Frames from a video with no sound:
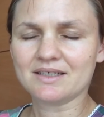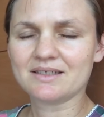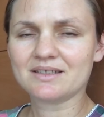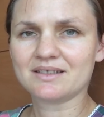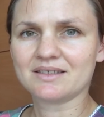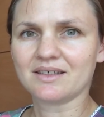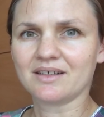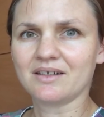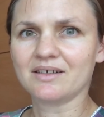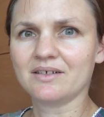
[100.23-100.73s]

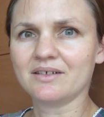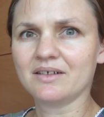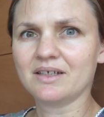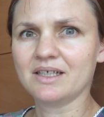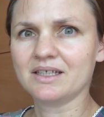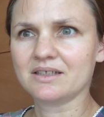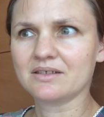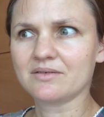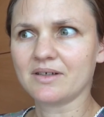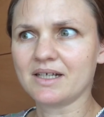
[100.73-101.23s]
so
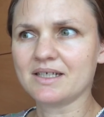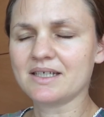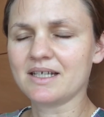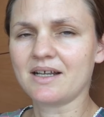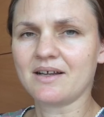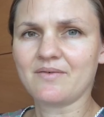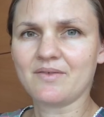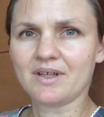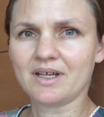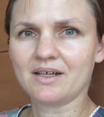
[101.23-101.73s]
it's great to
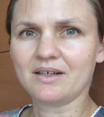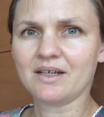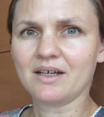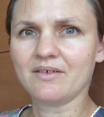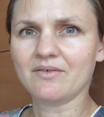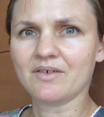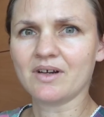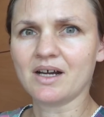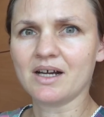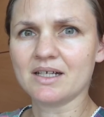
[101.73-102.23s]
have that
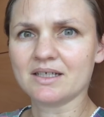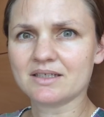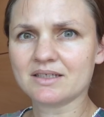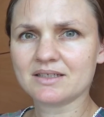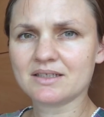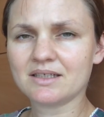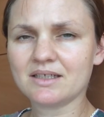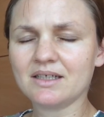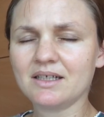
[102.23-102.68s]
advice.